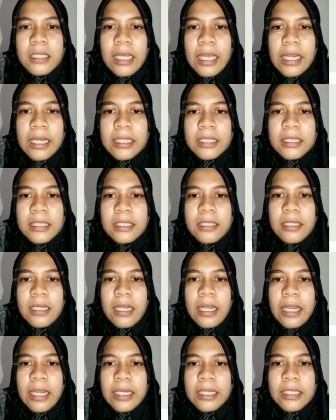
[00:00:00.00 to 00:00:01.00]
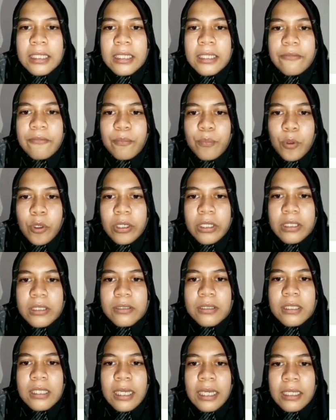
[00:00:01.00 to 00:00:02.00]

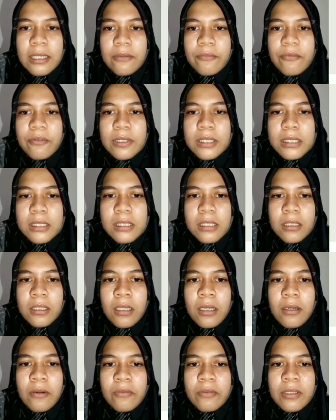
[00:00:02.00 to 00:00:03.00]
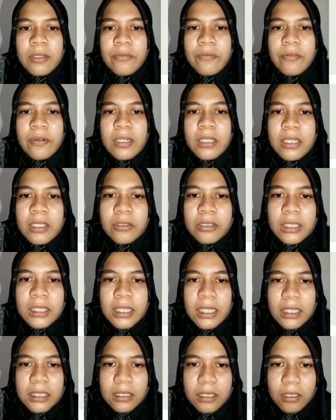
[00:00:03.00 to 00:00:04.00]
88.9% of the very good
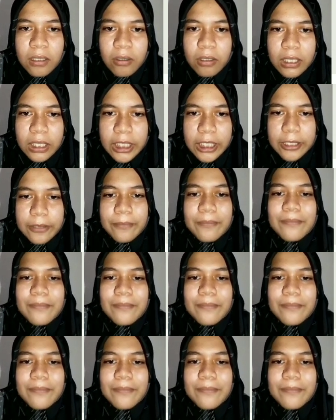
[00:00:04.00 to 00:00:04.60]
category.